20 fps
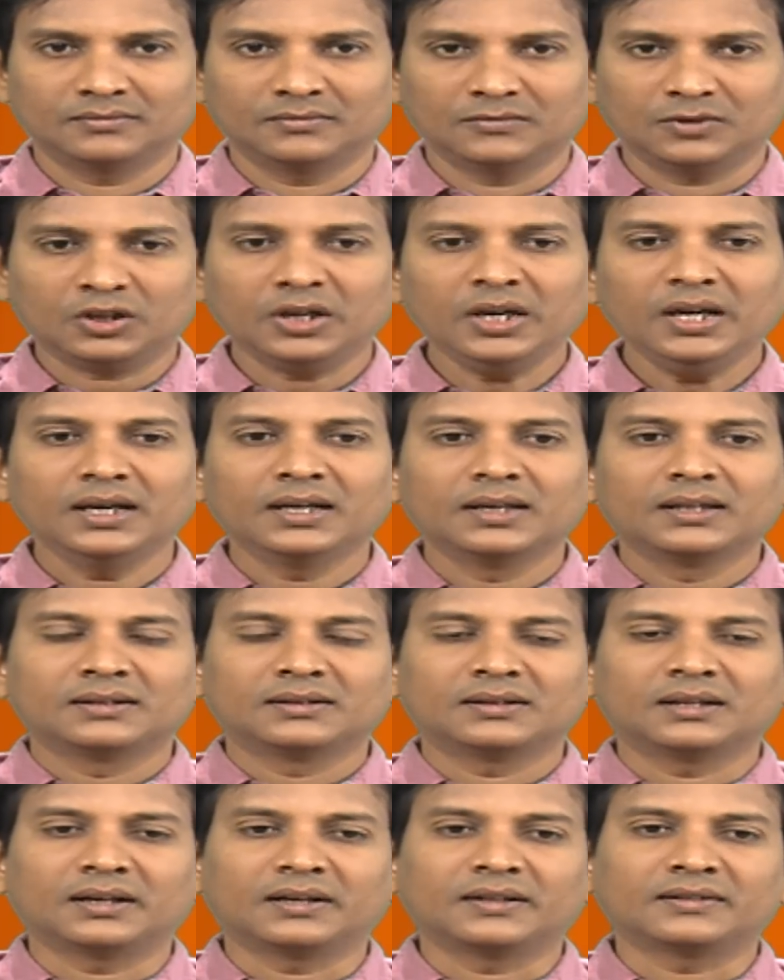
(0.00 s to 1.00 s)
Okay.
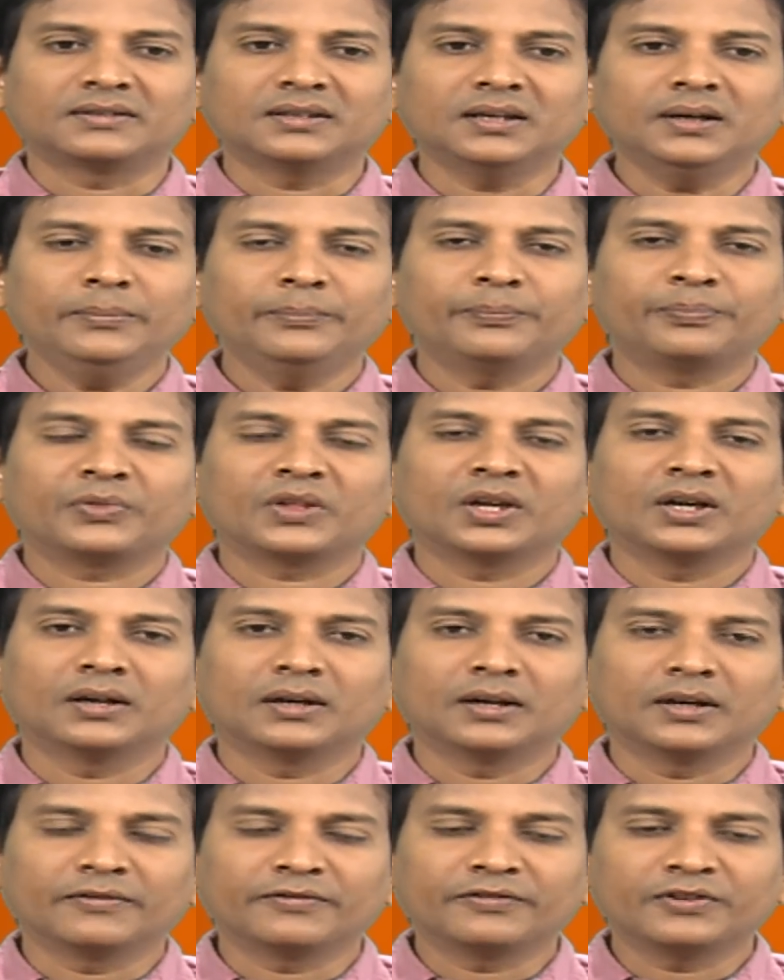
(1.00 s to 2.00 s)
That is the
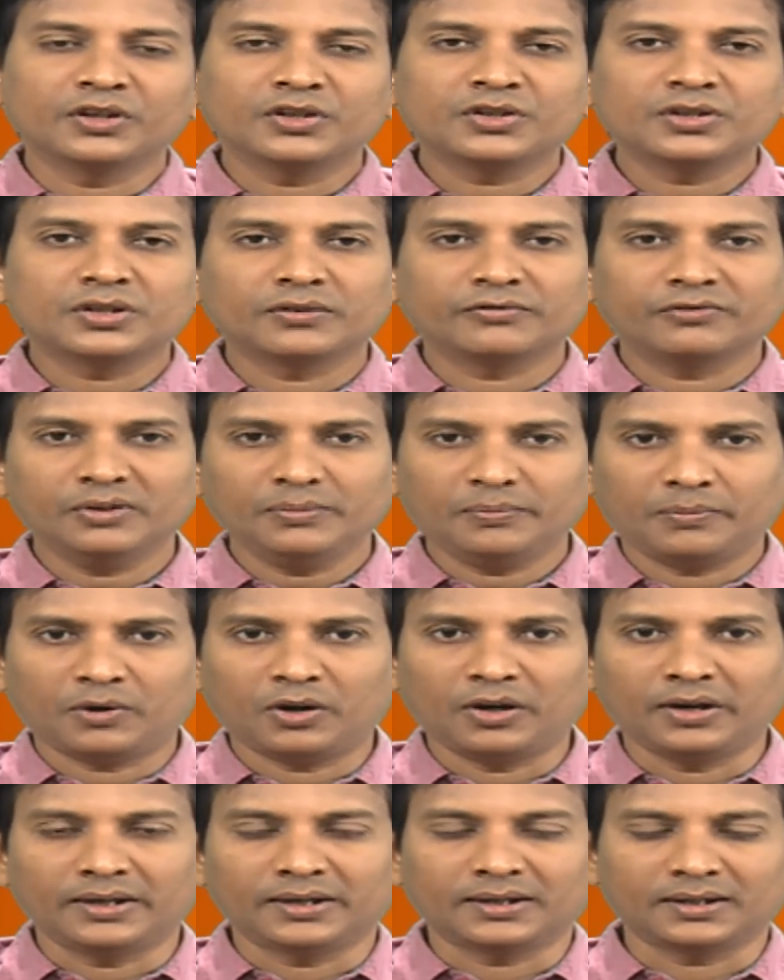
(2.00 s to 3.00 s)
definition of the
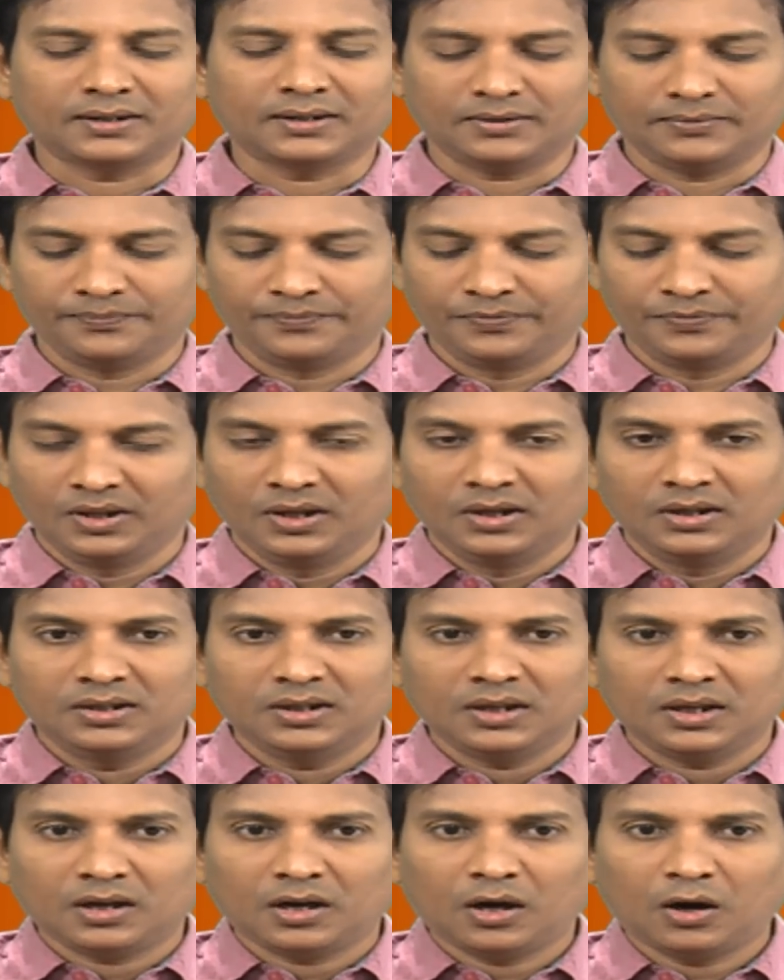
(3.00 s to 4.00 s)
pointer.
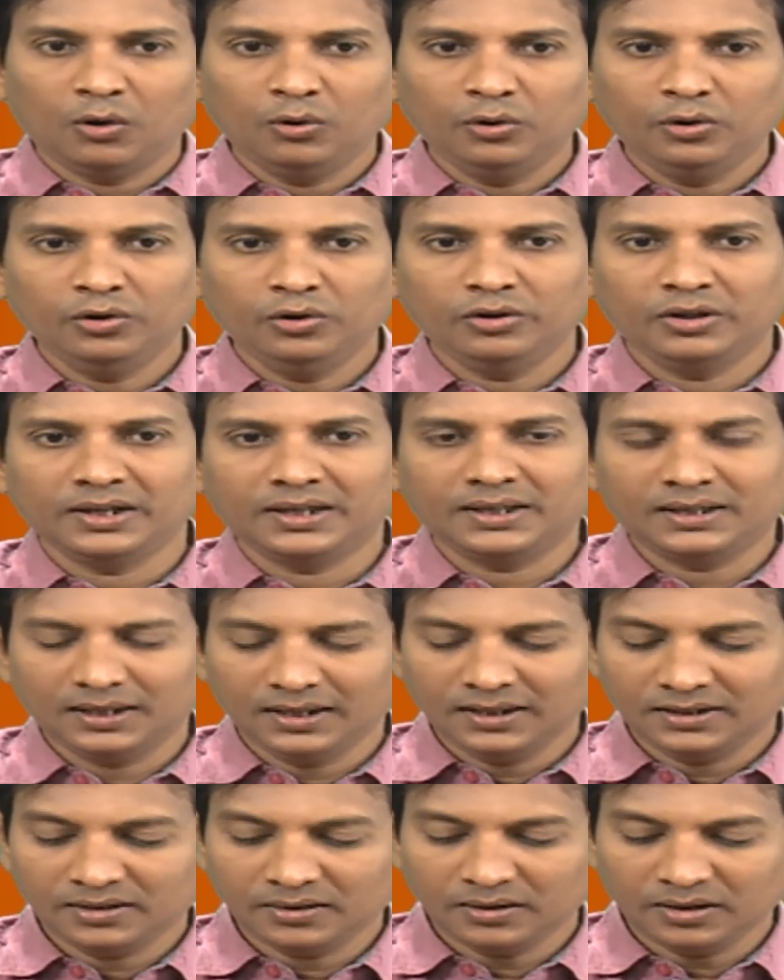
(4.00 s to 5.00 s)
Here, how do you declare the